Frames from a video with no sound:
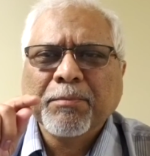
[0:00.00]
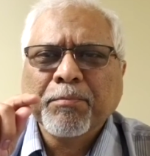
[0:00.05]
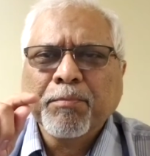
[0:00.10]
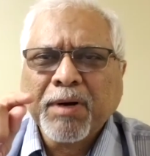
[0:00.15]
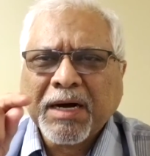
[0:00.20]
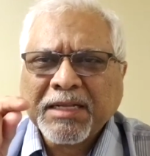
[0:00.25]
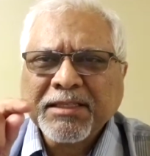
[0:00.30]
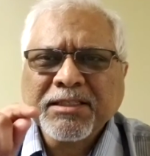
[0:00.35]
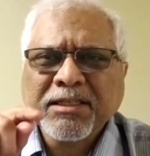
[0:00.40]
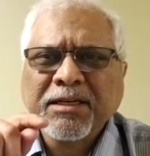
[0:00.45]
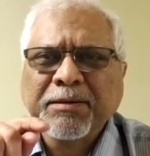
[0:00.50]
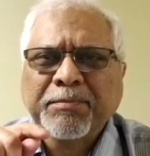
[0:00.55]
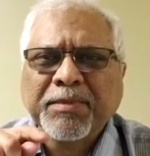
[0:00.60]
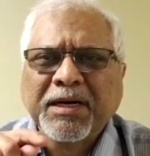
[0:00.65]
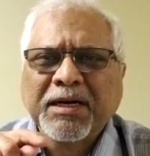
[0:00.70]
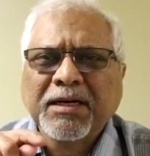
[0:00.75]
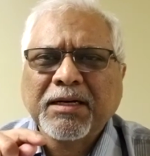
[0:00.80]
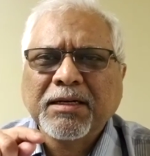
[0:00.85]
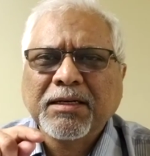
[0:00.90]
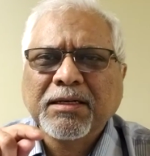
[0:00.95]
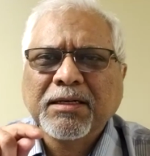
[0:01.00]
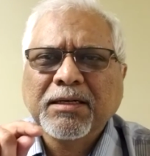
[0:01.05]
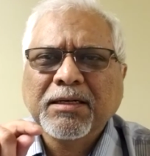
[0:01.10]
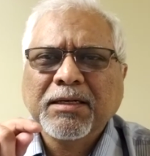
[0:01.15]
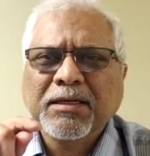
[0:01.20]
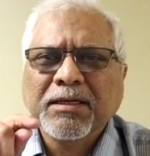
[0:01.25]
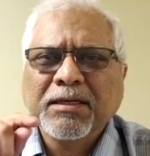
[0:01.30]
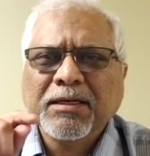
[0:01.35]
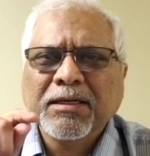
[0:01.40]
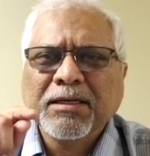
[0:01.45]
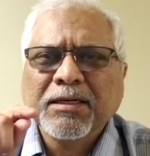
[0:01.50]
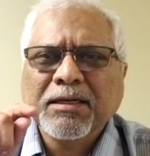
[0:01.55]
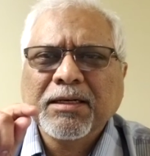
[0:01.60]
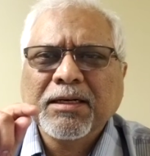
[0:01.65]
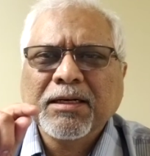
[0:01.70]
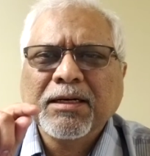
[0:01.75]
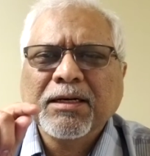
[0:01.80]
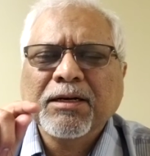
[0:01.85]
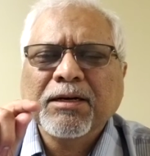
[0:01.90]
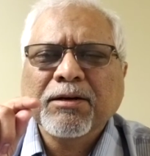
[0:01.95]
Bathsheba
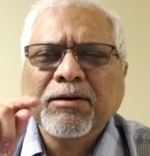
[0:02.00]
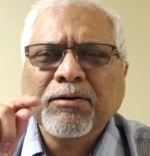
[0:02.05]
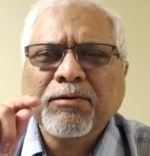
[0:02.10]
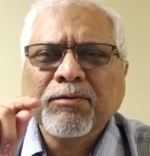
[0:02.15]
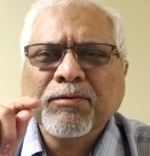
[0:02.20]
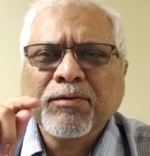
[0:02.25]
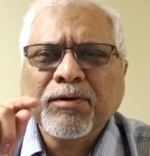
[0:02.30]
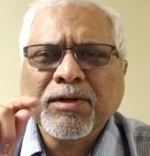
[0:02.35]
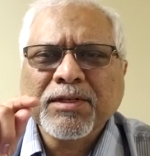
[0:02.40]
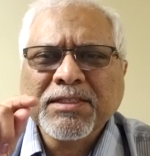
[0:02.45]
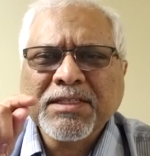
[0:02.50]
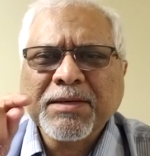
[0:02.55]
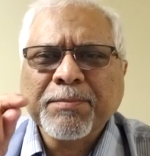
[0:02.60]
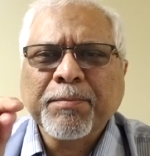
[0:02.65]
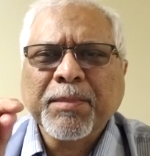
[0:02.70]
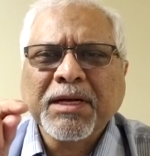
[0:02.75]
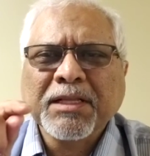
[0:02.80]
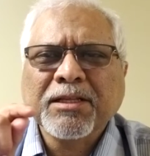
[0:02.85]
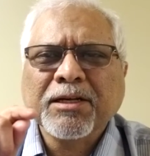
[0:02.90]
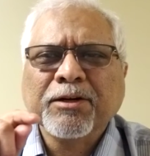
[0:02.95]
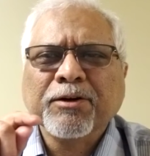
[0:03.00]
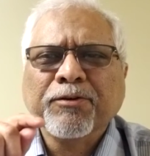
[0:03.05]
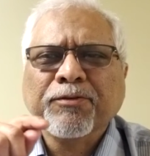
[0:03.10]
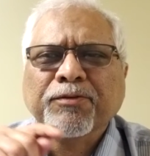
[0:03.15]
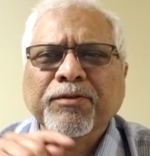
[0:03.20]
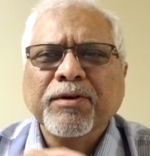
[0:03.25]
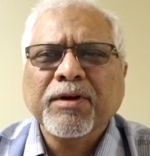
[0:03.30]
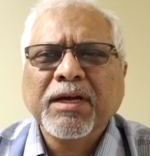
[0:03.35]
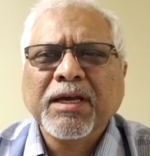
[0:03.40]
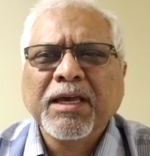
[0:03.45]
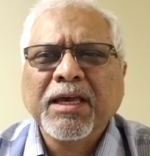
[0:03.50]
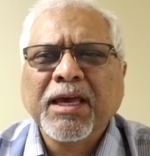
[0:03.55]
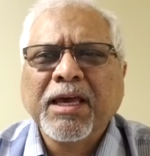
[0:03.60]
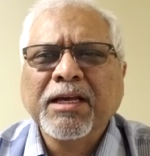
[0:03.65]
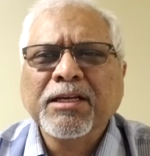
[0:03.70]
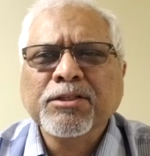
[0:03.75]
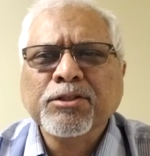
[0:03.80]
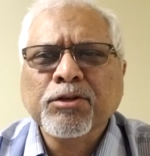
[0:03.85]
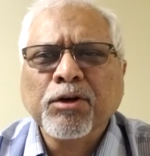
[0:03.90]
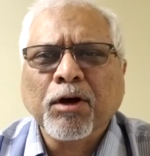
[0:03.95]
was the mother of
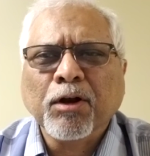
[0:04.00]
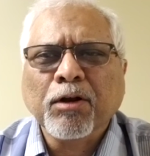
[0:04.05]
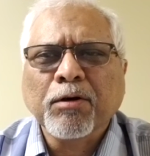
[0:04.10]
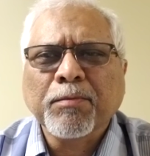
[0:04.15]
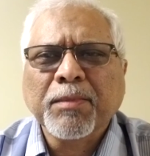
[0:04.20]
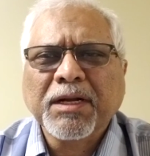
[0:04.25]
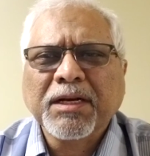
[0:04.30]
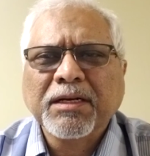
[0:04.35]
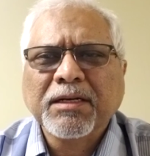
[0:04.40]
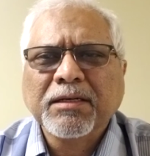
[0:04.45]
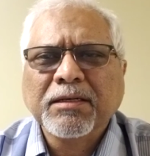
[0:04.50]
King Solomon.